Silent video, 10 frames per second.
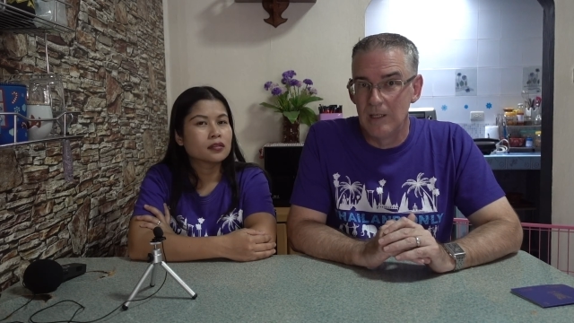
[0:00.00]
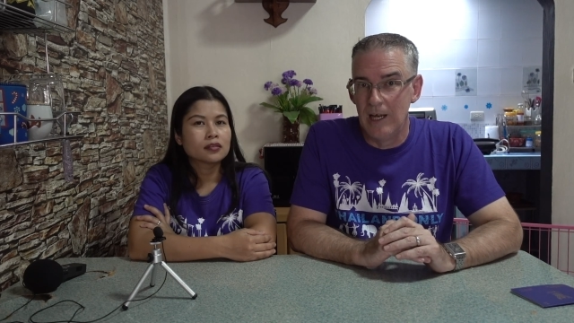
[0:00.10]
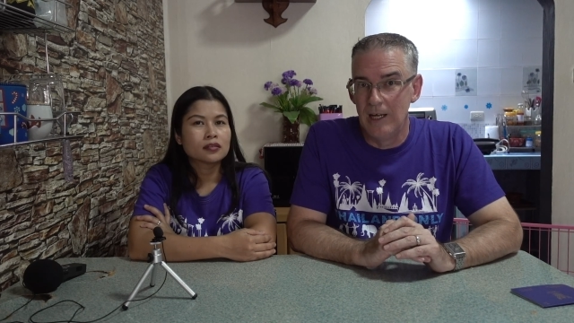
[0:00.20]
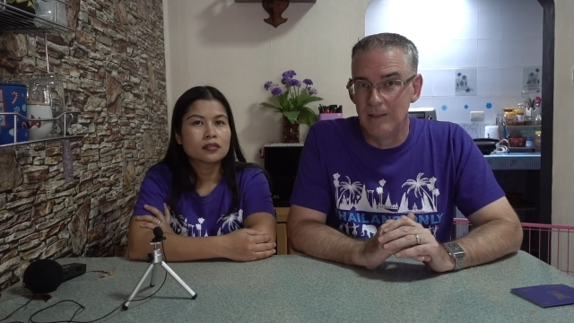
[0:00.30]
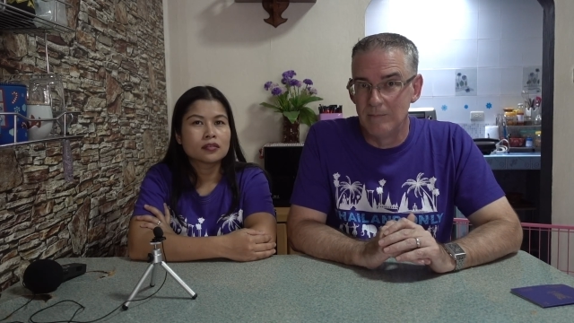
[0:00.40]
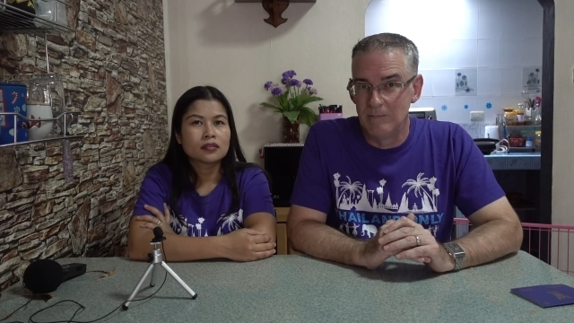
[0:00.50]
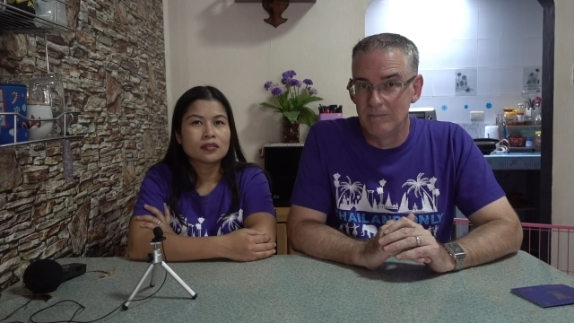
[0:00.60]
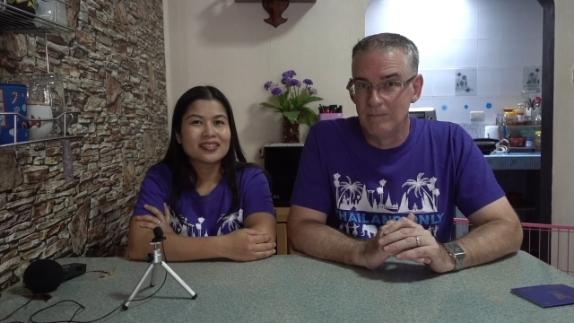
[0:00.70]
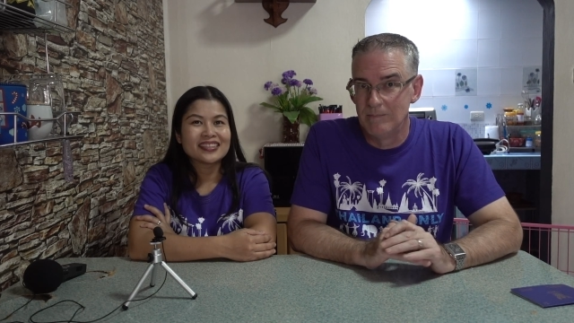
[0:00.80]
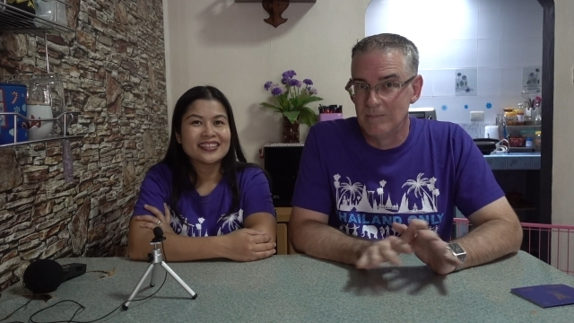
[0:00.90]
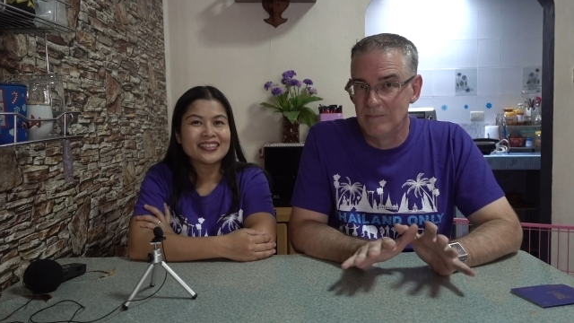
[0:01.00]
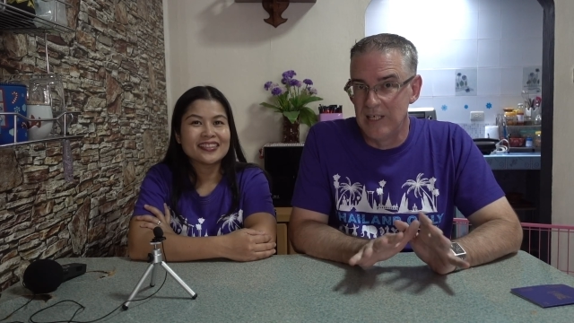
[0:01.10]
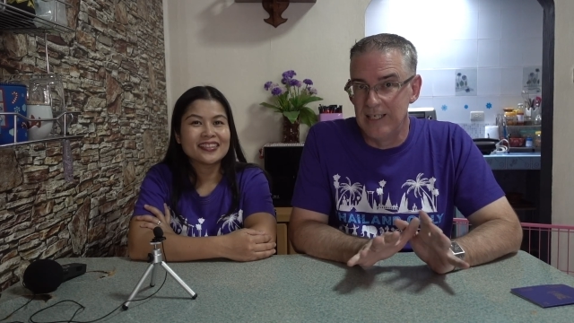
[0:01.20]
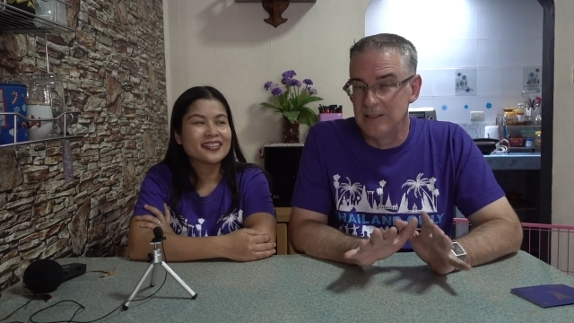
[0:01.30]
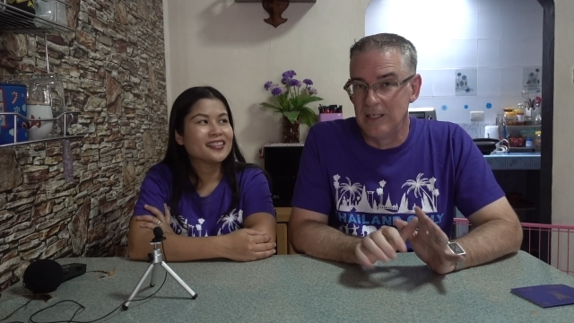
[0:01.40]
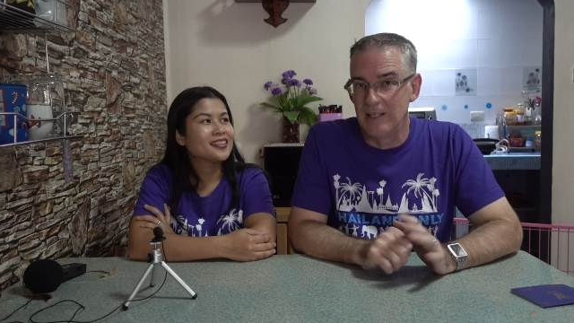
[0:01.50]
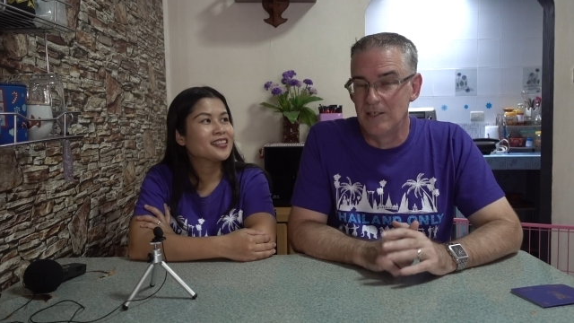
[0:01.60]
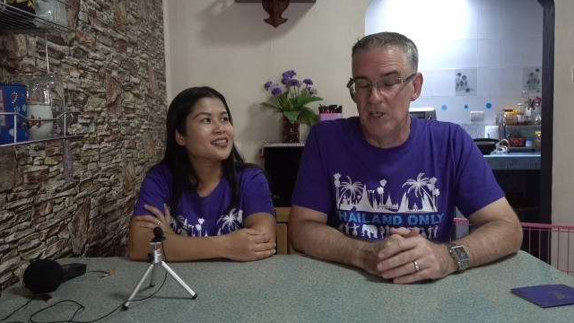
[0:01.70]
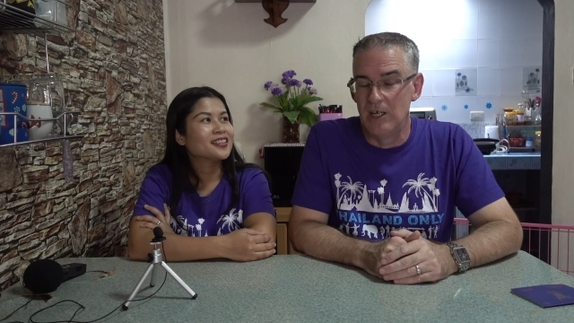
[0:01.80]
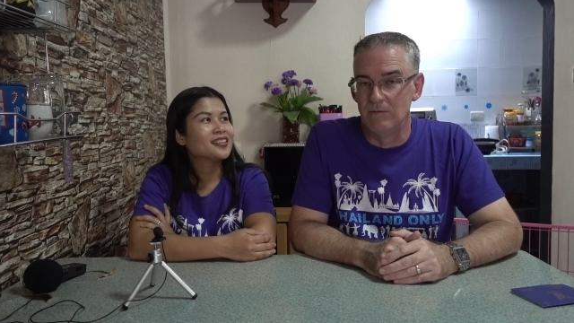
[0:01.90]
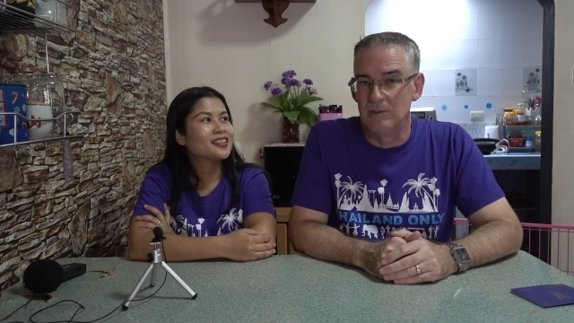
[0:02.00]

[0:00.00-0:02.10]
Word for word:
Speaker 1: um, cancelling the channel.